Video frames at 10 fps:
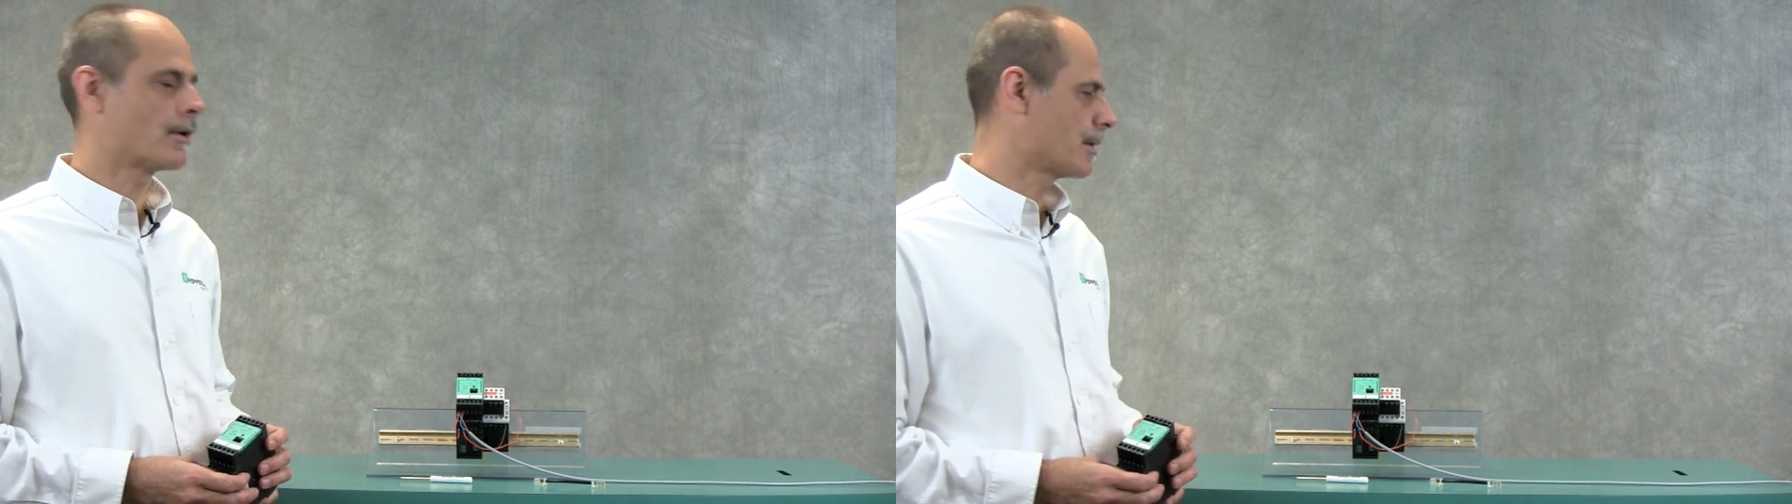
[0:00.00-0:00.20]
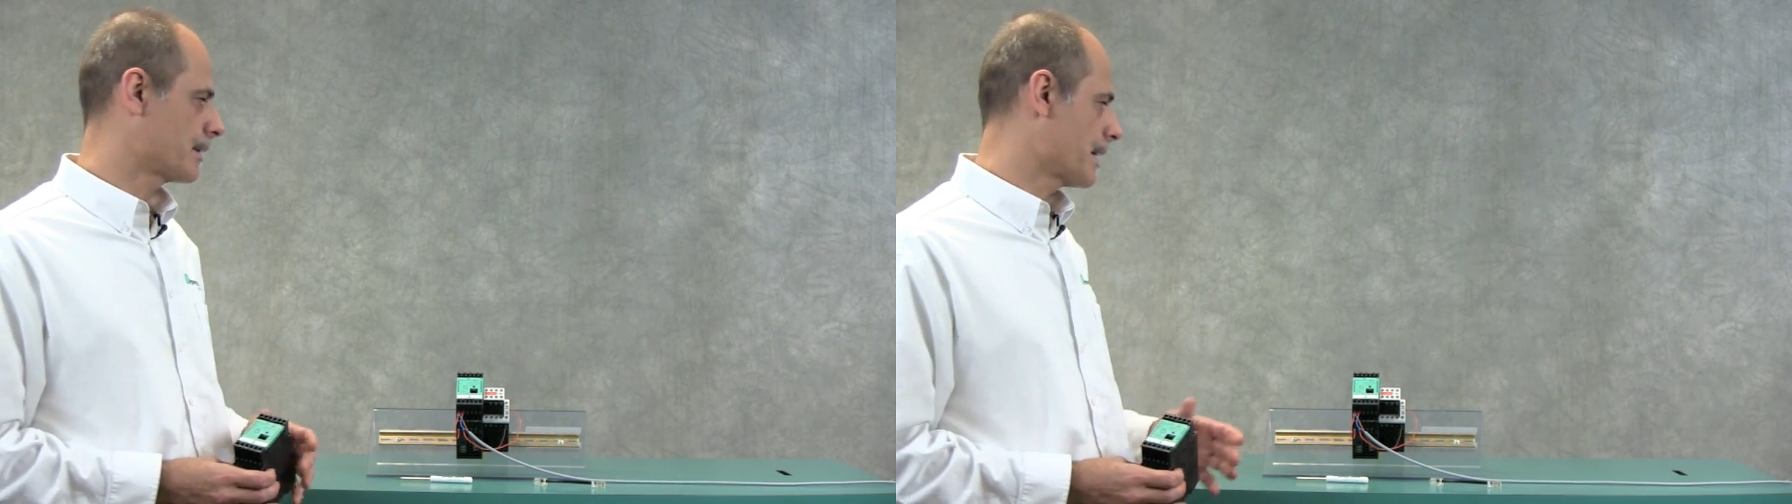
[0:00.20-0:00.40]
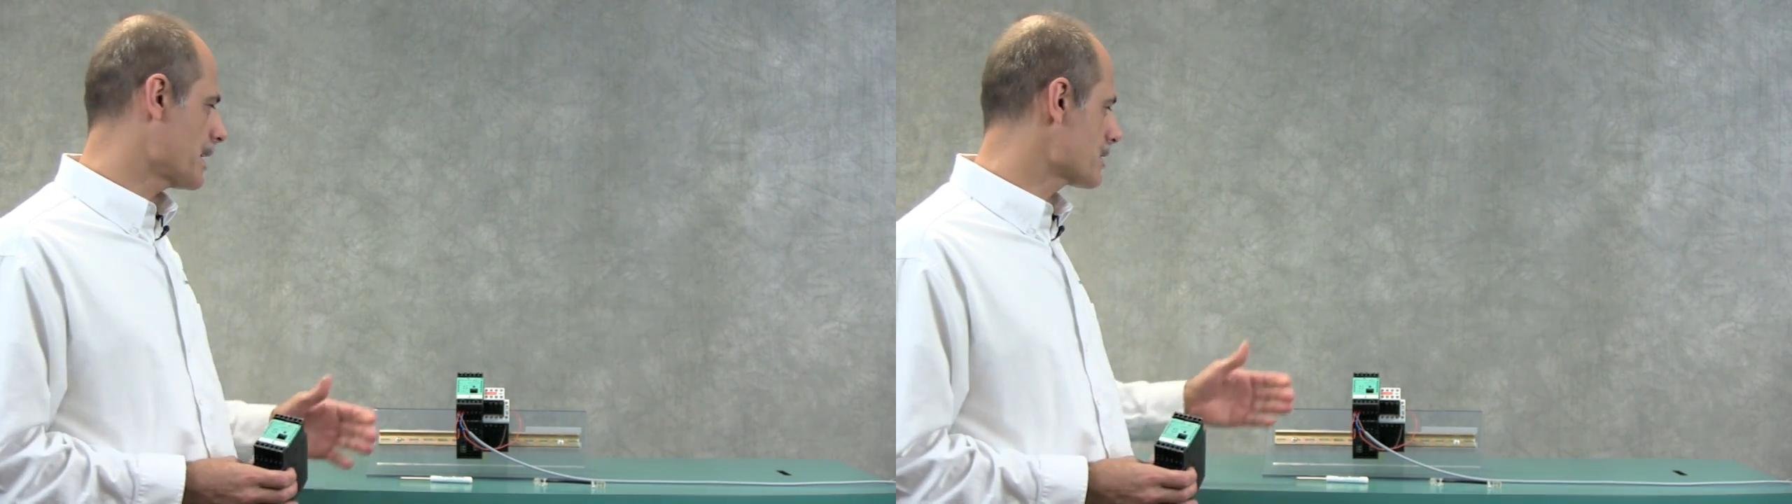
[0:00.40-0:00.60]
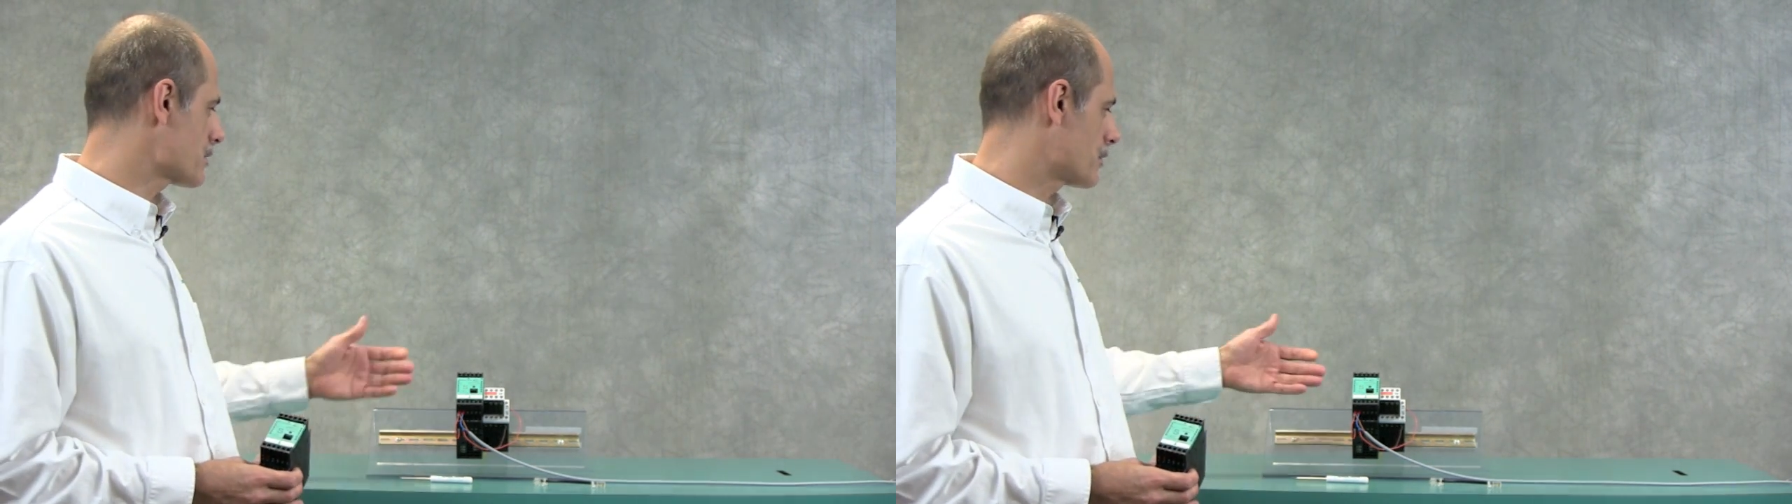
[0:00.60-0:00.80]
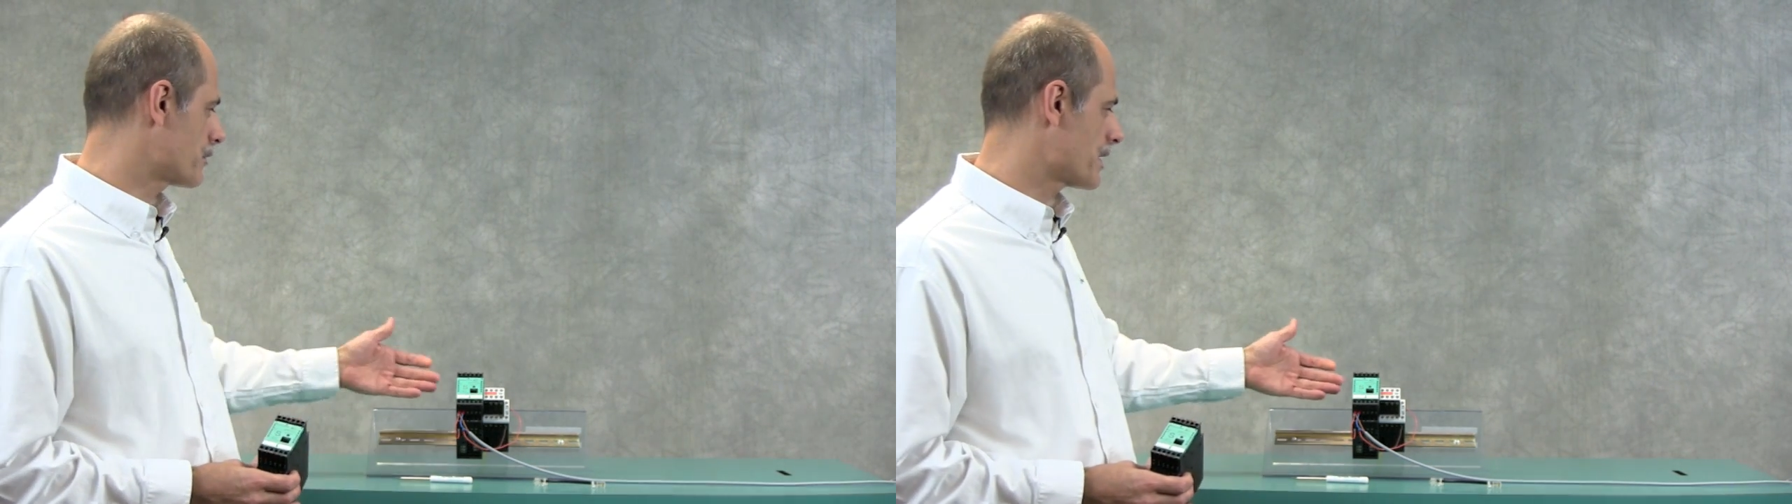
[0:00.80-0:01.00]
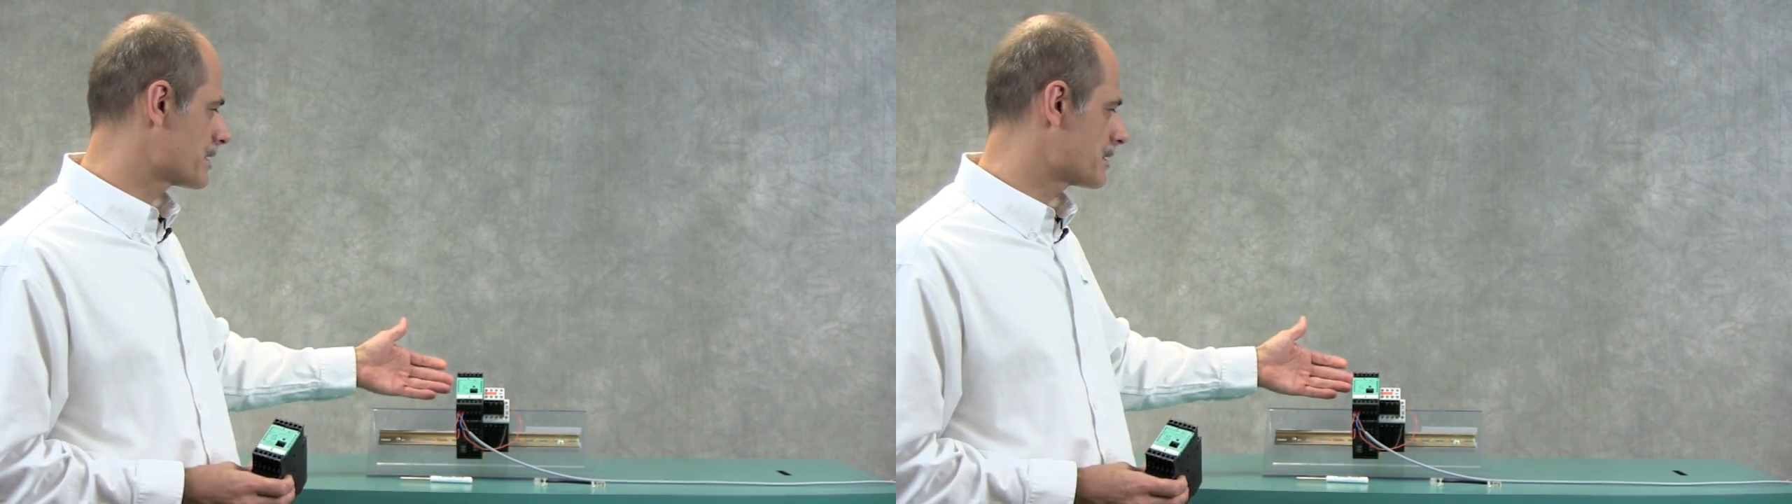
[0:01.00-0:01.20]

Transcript: on an AS-Interface